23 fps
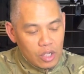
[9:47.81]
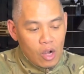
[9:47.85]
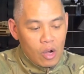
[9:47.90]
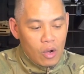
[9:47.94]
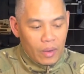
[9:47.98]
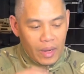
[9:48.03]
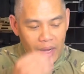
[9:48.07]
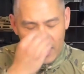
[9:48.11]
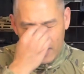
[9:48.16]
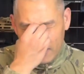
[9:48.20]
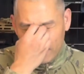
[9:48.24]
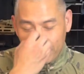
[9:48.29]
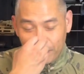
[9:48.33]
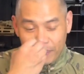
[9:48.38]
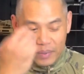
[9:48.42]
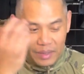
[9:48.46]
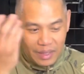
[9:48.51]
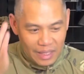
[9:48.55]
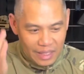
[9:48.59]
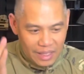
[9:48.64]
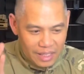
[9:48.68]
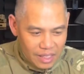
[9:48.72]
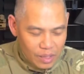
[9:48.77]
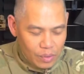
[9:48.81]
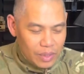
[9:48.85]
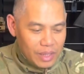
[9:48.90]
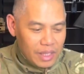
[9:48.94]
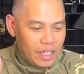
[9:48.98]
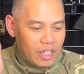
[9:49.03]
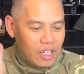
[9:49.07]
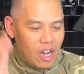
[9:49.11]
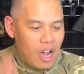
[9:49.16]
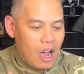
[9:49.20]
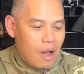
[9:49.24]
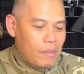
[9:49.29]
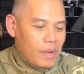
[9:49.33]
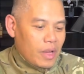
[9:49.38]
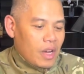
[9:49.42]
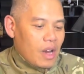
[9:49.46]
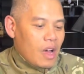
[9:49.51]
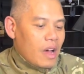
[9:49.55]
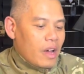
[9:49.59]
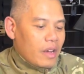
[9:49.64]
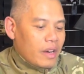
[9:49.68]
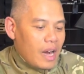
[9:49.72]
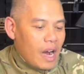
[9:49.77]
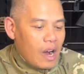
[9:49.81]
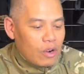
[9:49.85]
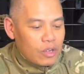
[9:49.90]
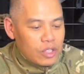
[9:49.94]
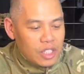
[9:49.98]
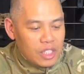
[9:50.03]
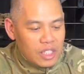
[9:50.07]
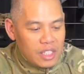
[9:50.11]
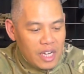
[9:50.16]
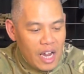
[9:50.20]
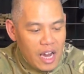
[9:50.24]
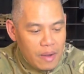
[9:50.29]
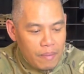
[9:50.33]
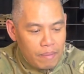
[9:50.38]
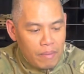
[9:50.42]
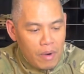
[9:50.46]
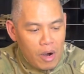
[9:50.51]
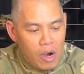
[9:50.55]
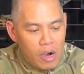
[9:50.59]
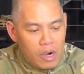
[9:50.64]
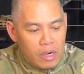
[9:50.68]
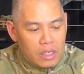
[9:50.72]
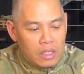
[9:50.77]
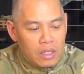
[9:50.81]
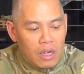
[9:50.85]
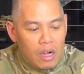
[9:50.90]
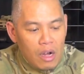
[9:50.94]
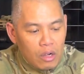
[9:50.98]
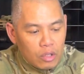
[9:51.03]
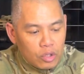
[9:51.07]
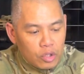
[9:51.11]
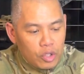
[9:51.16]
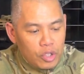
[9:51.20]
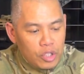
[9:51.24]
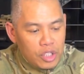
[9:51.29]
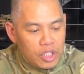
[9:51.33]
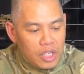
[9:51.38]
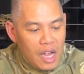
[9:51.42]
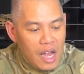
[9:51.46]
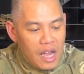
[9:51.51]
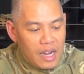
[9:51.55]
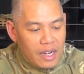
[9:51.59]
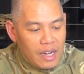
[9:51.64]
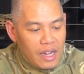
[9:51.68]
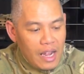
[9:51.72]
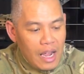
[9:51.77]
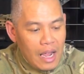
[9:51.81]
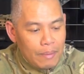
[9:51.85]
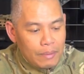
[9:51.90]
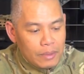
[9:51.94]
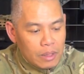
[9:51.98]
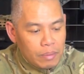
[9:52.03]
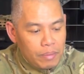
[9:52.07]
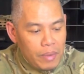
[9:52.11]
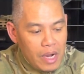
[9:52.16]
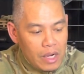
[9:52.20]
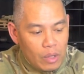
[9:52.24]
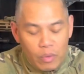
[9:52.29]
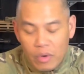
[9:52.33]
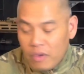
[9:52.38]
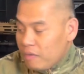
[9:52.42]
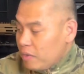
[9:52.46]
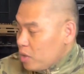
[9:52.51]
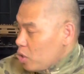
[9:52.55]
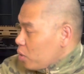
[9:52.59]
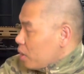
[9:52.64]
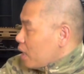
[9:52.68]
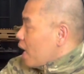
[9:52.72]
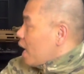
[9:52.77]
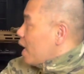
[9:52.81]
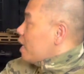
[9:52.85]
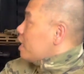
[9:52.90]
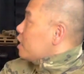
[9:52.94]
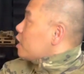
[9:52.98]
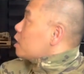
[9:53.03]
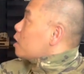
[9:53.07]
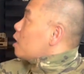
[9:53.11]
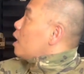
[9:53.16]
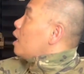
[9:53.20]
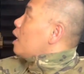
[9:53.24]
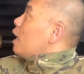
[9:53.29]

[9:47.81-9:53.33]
Oh, and this was a comment on our Sightmark Ultrashot M-Spec review, guys.